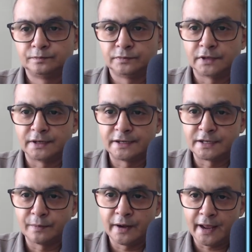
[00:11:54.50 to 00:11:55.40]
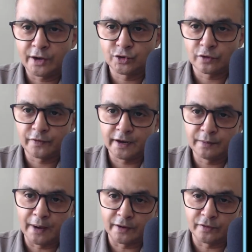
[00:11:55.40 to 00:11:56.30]
the determinant of any
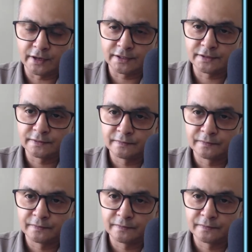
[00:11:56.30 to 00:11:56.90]
matrix